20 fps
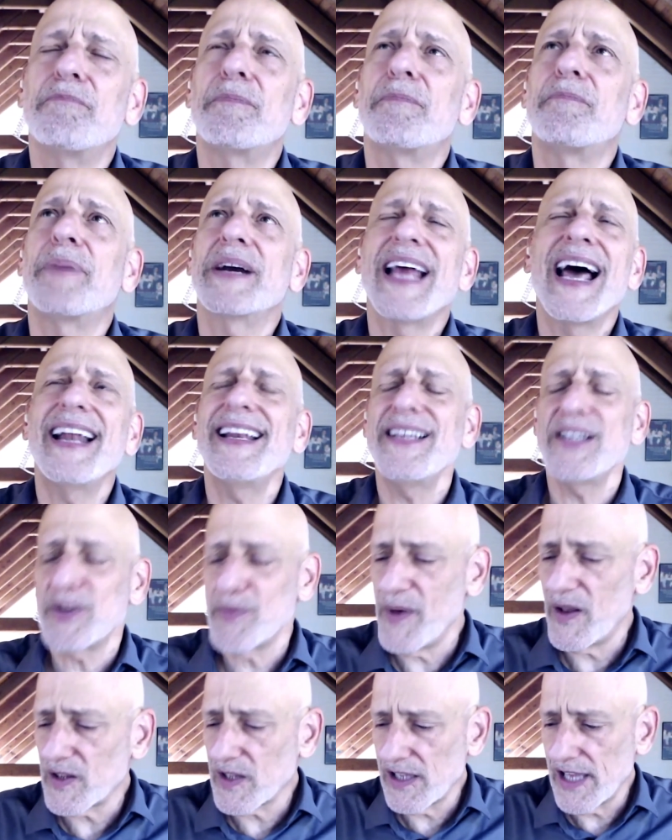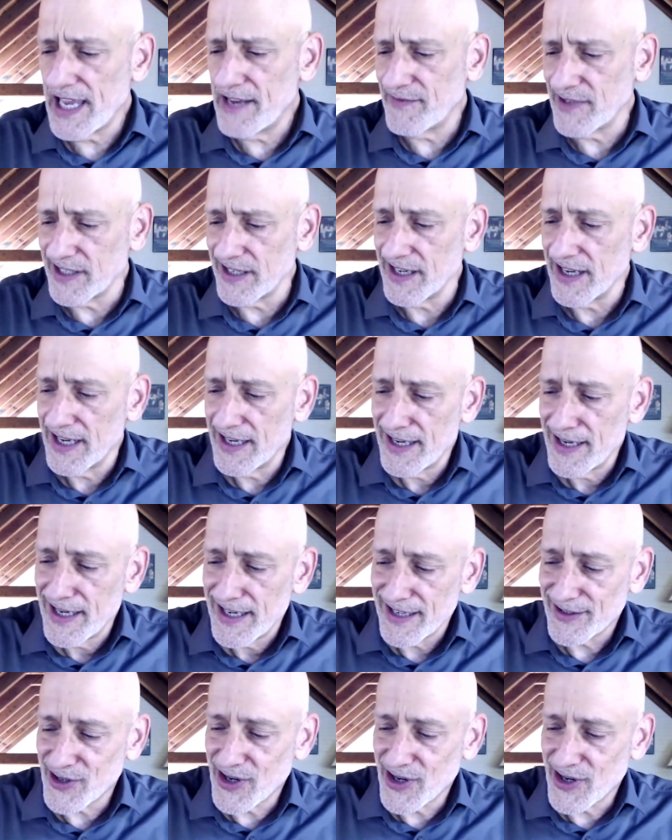but how do you spell Klavan? It's